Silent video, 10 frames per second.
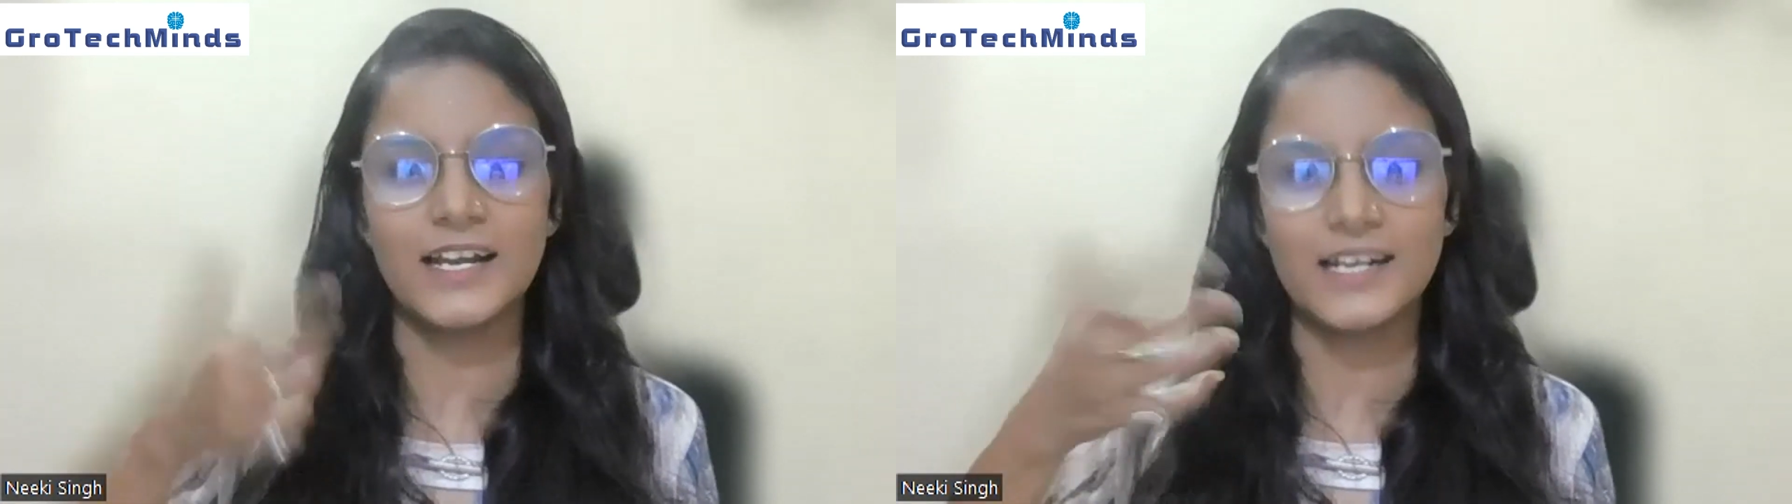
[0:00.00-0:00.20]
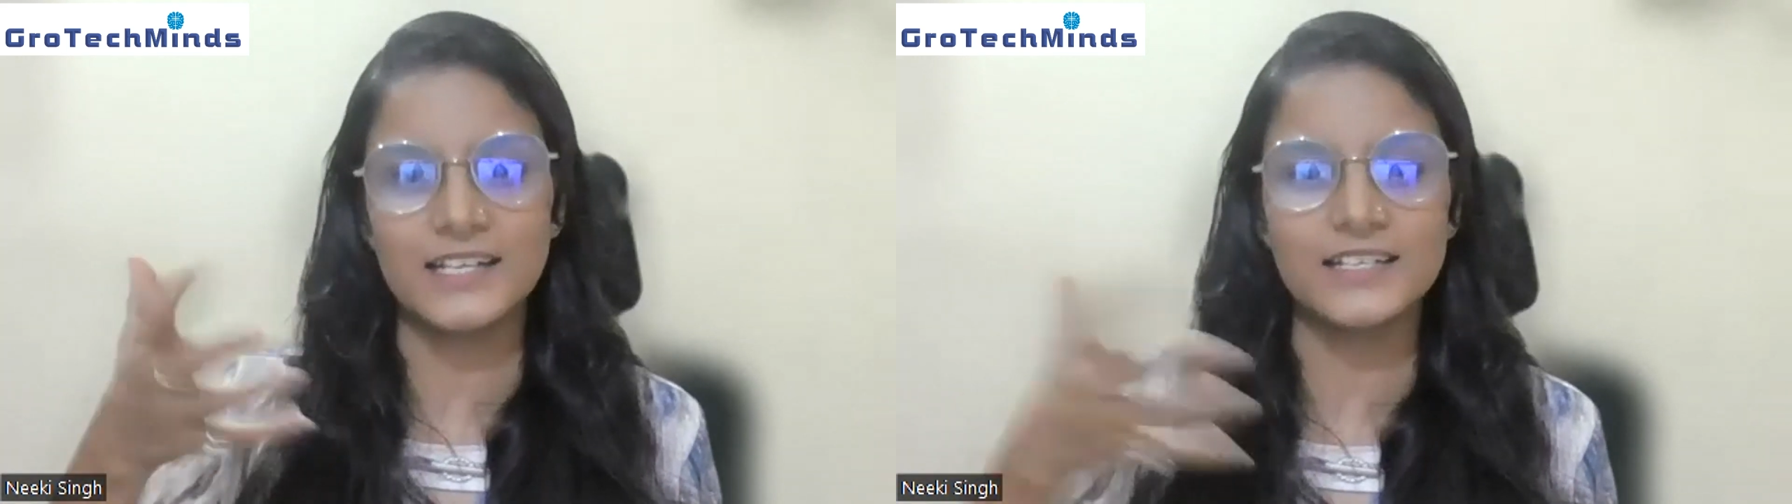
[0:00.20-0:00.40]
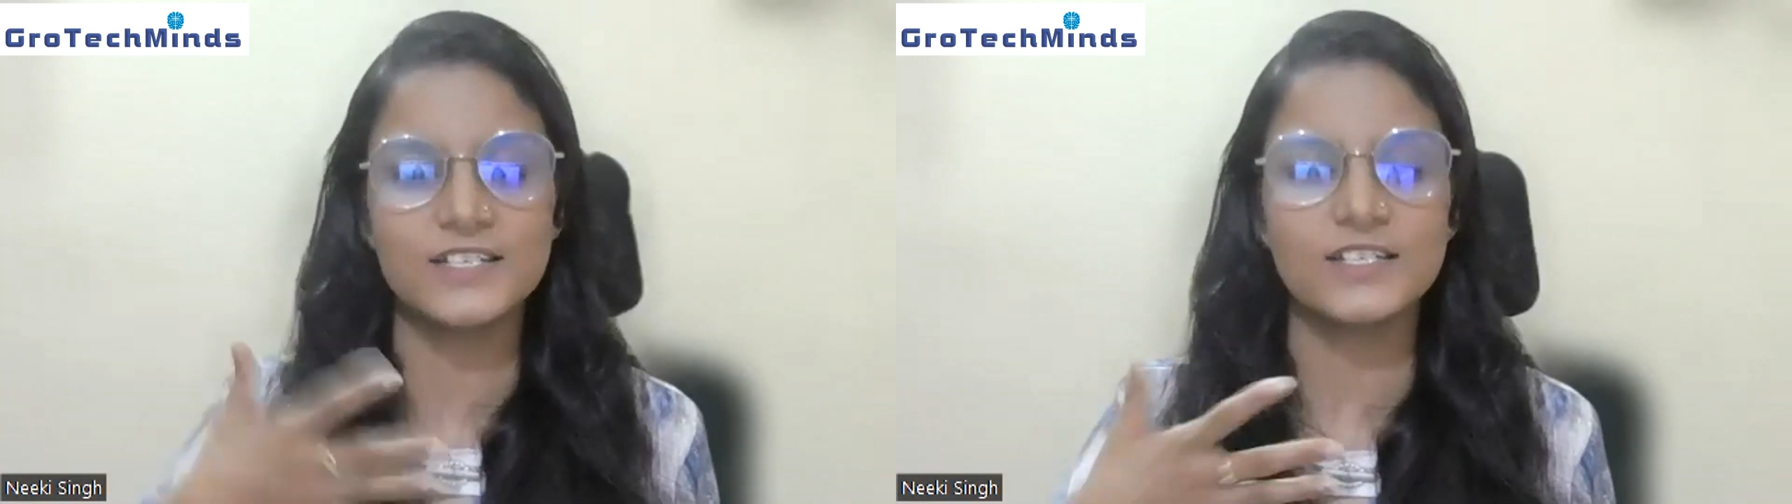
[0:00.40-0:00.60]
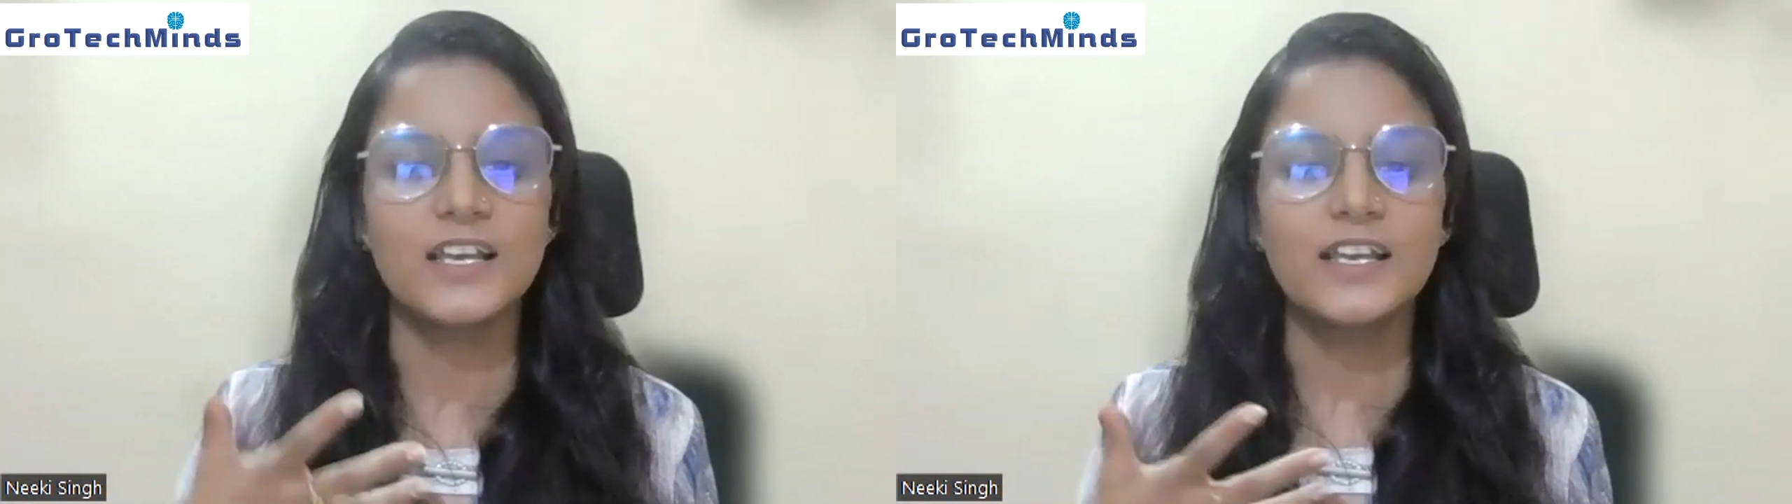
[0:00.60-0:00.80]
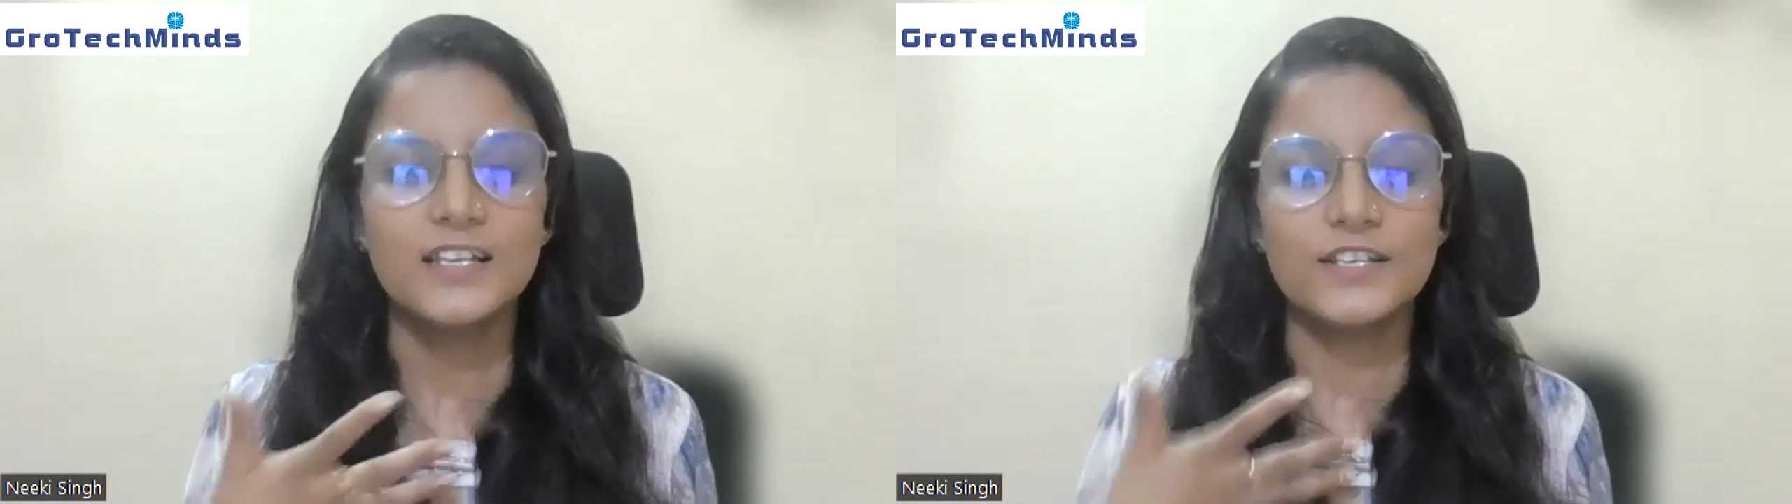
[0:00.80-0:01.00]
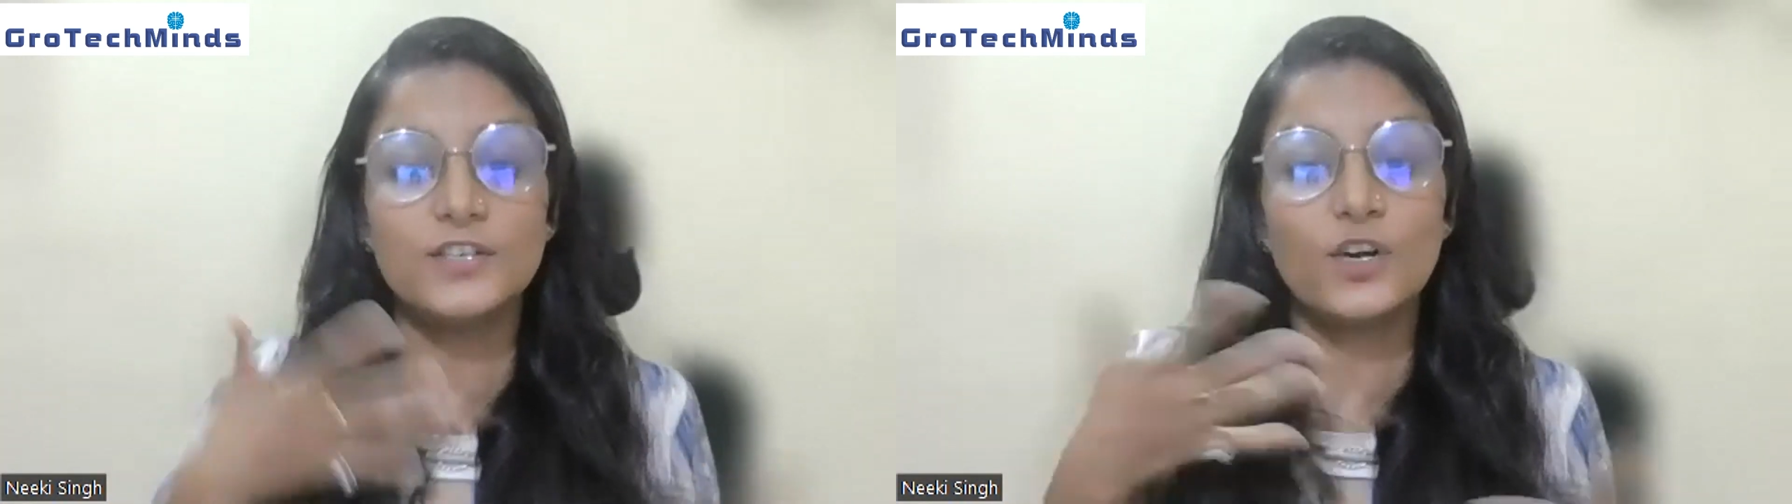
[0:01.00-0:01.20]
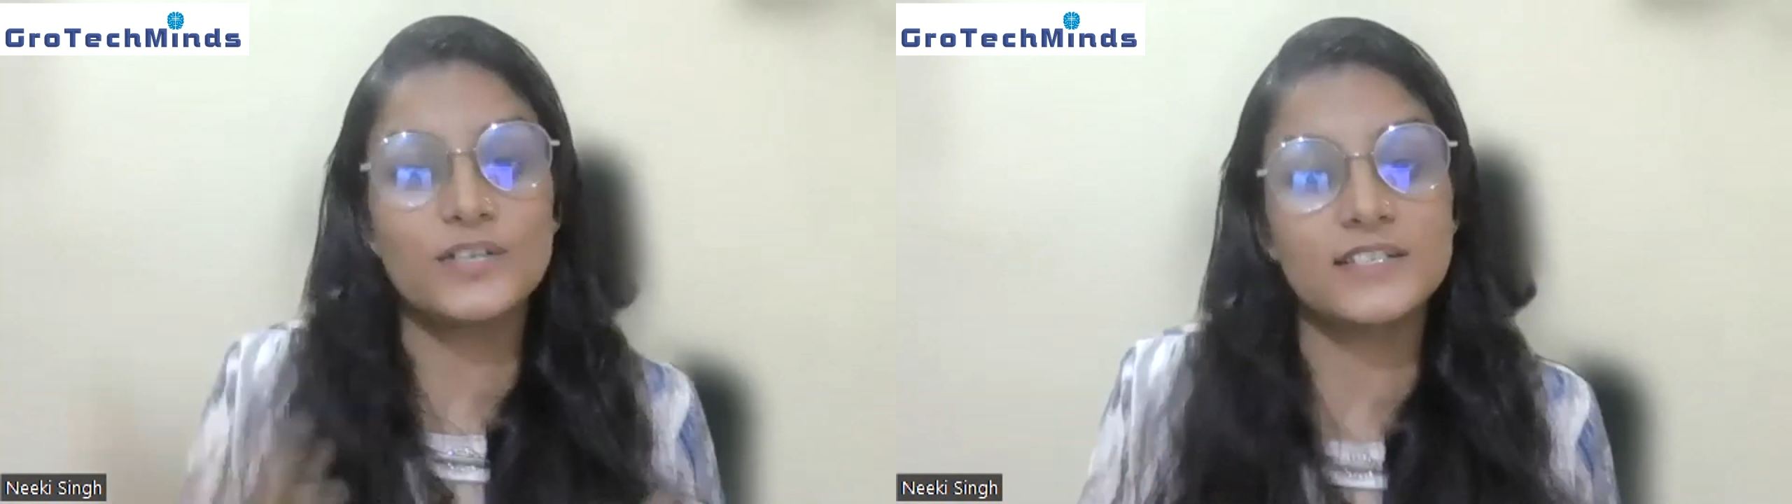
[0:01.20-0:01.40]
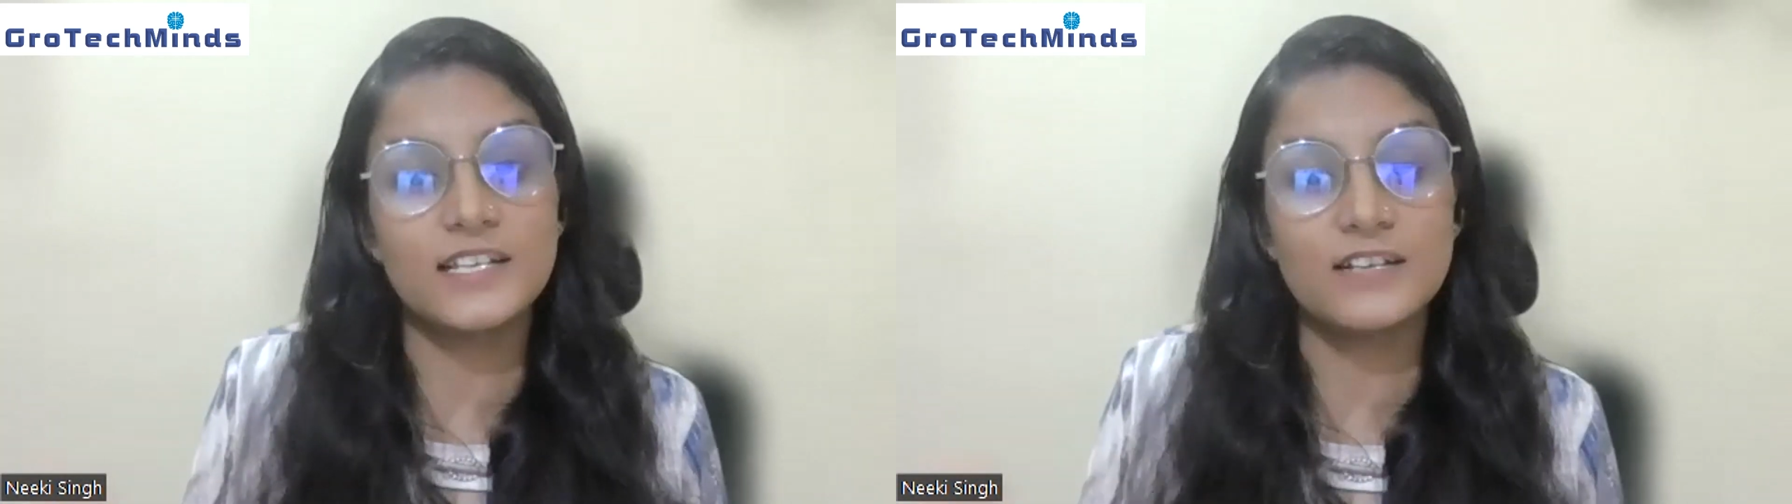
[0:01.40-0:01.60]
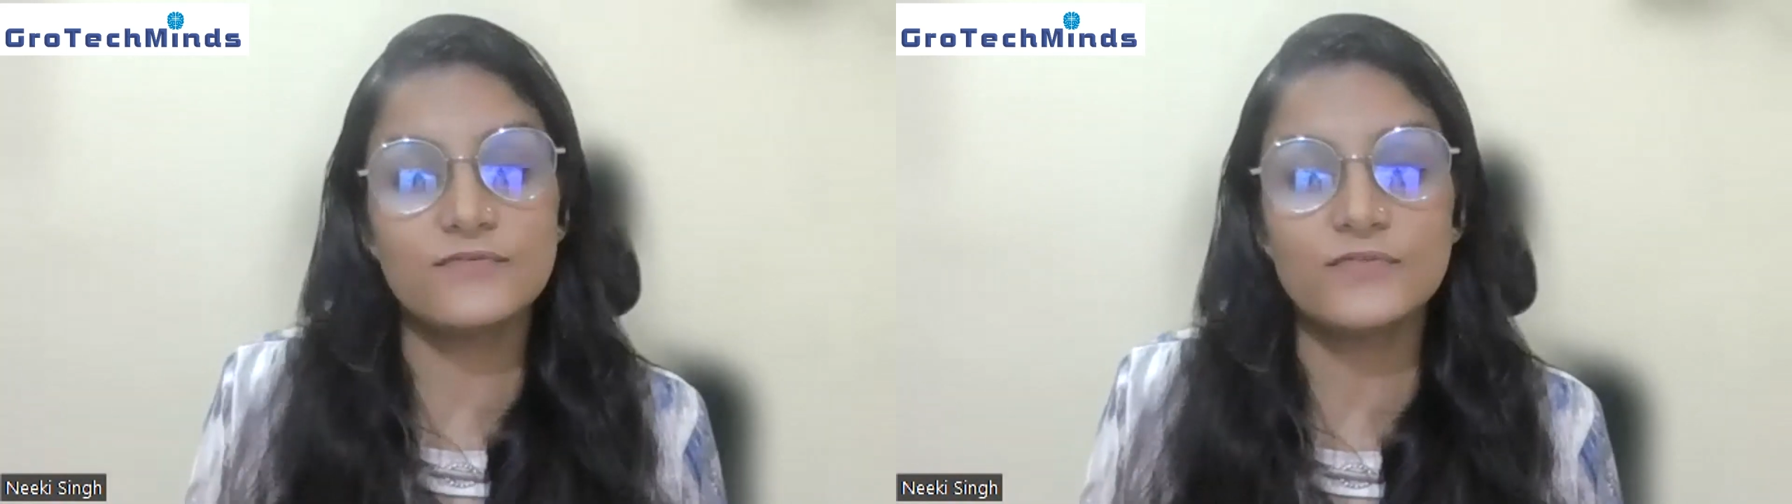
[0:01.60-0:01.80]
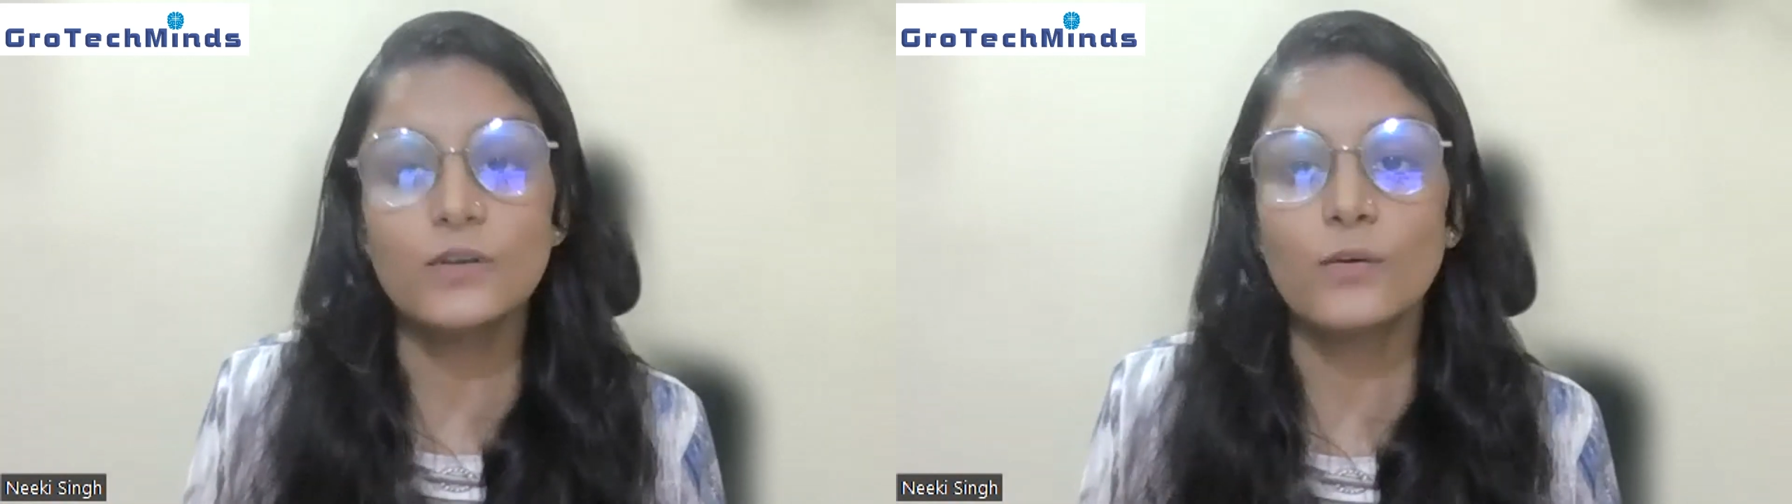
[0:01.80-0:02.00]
at least yourself